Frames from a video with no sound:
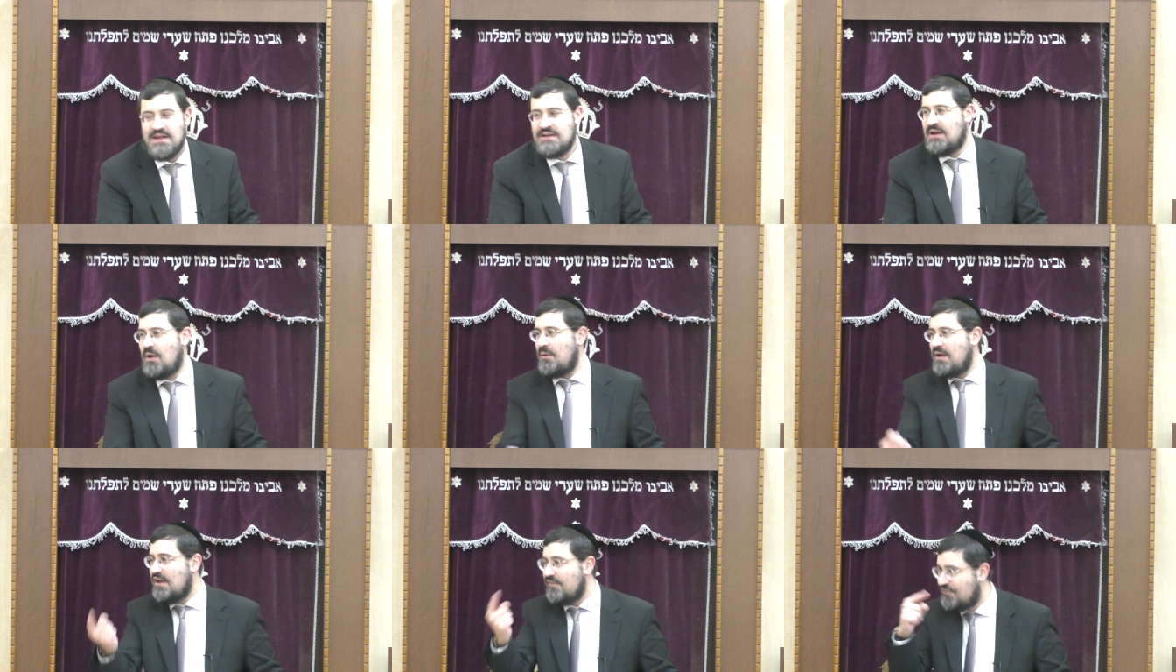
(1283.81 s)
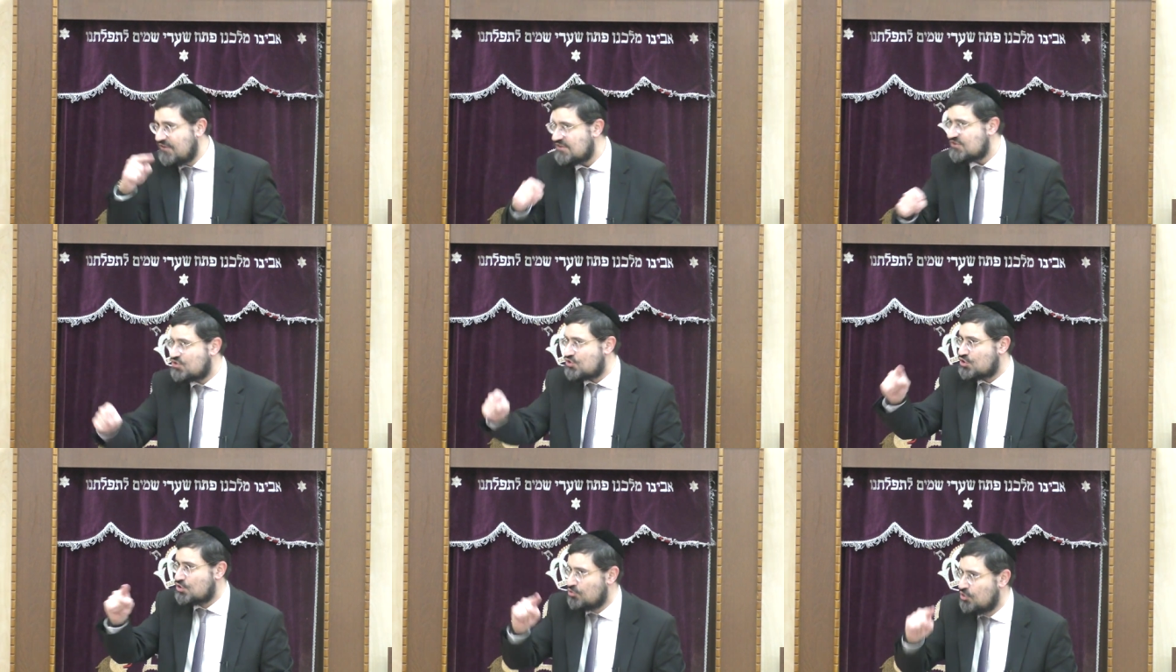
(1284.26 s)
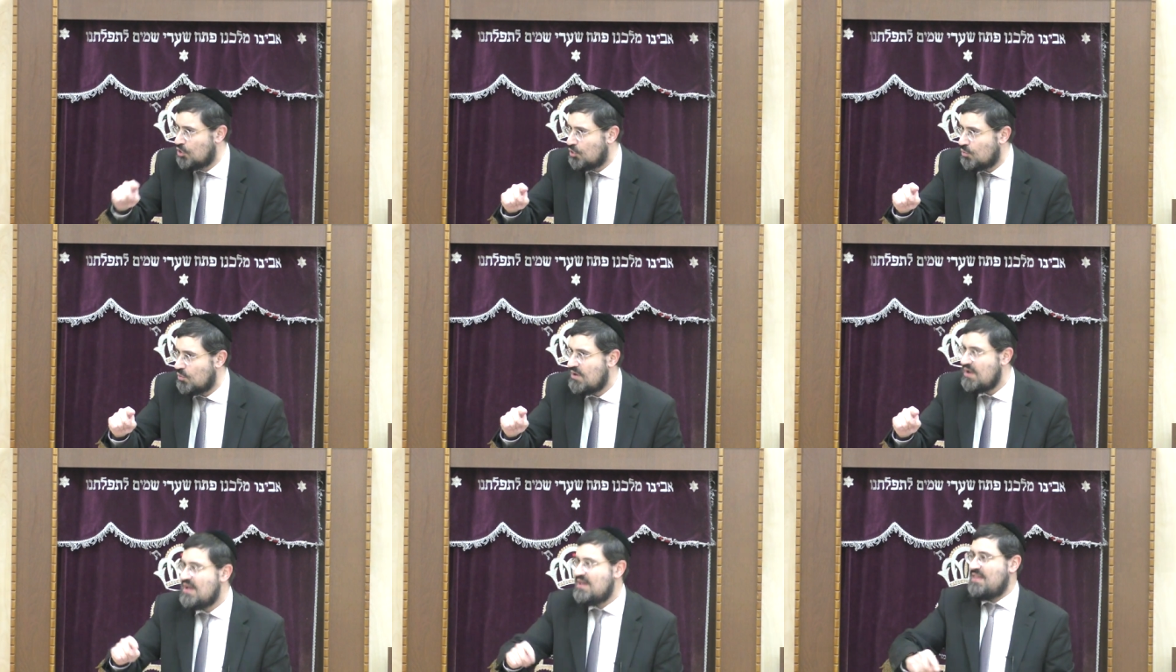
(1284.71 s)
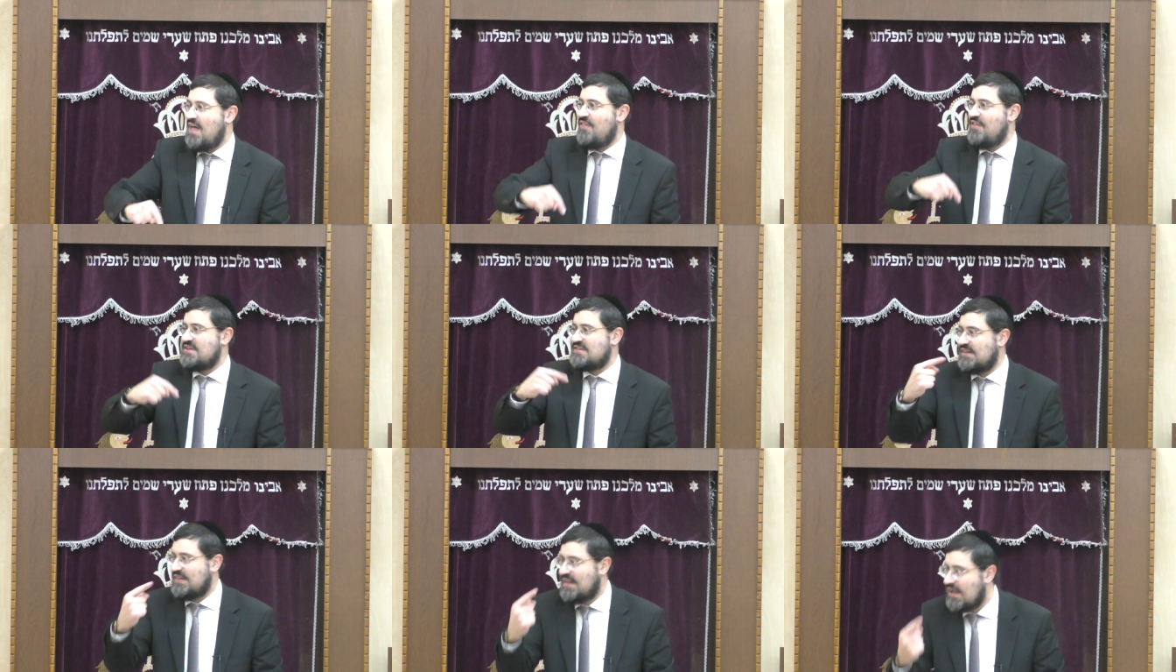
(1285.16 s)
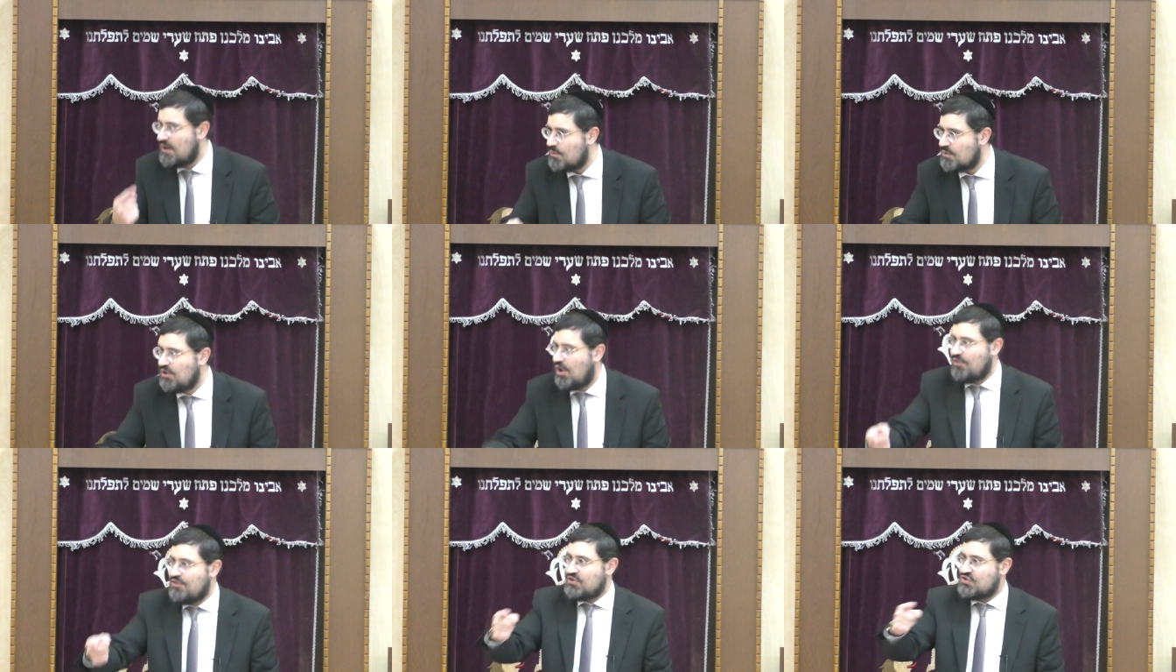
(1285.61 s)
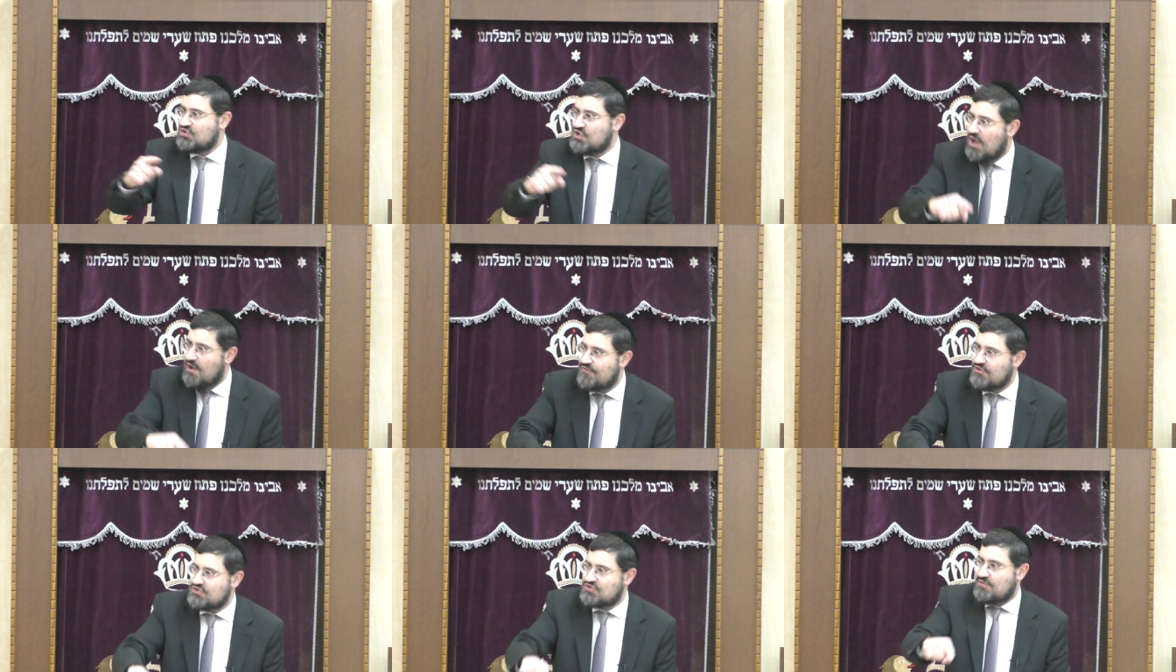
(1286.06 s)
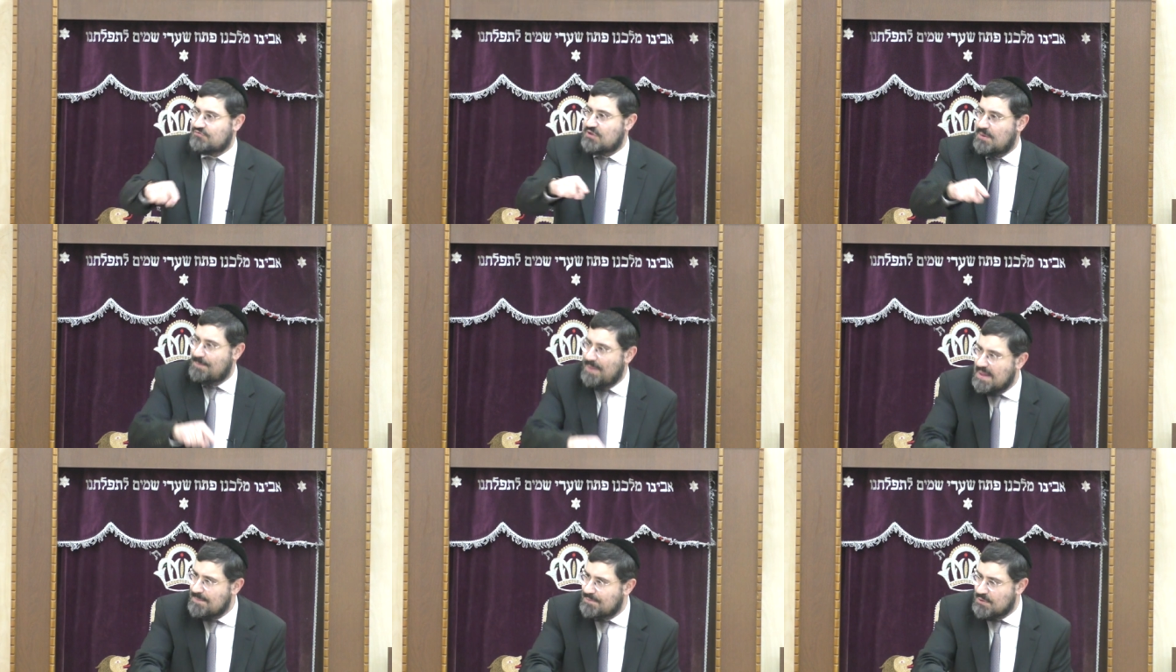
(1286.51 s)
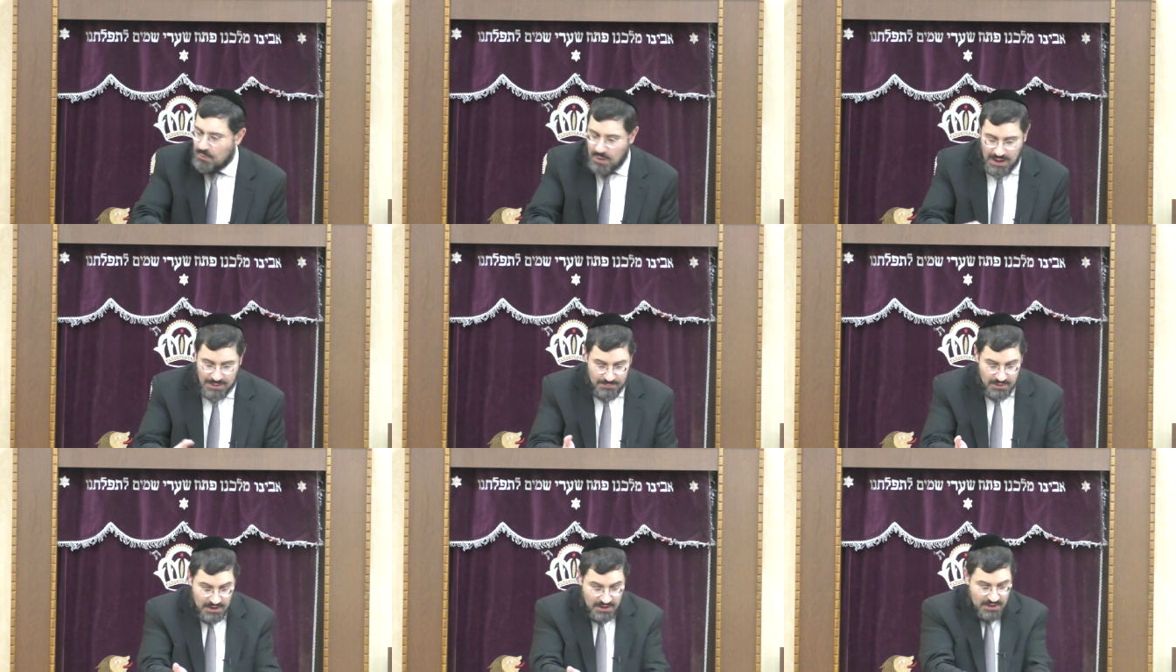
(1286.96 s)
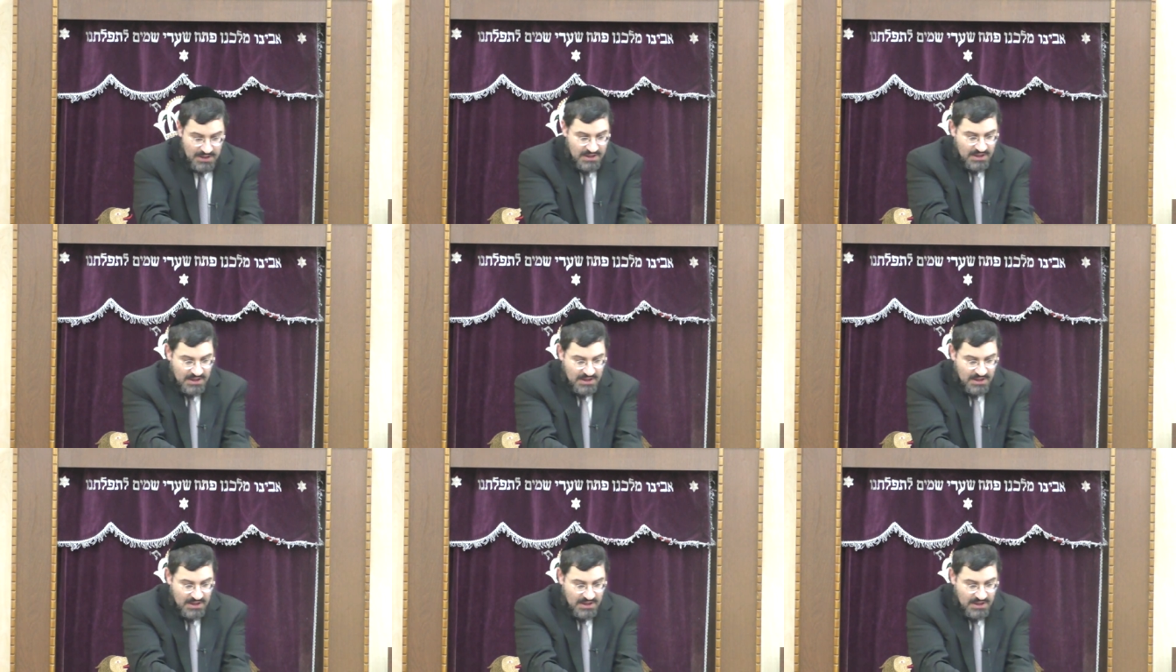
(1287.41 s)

Now, if it's true that there's liquid on the surface of the baby wipe,